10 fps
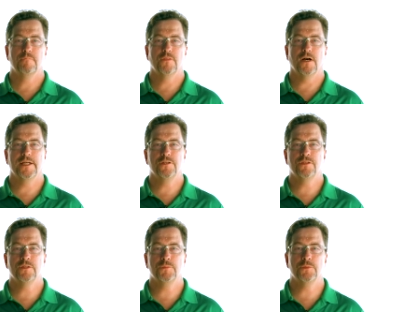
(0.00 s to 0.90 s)
The higher the
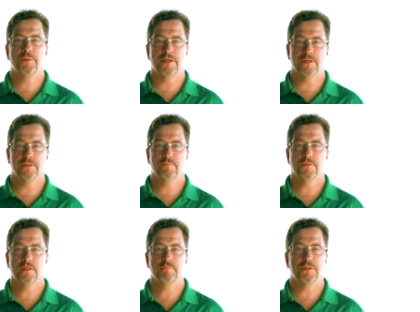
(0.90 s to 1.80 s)
number, the better,
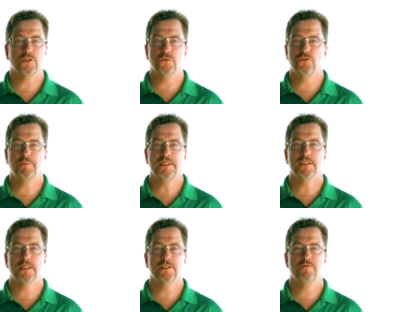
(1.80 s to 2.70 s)
but don't spend a
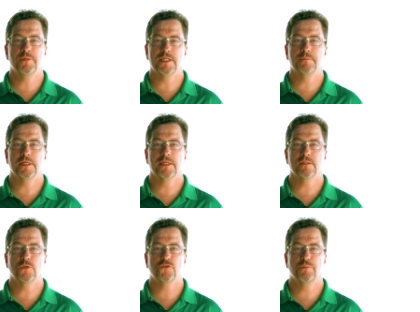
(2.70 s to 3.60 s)
ton of money buying the
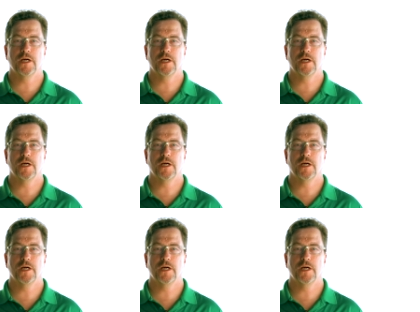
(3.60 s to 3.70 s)
most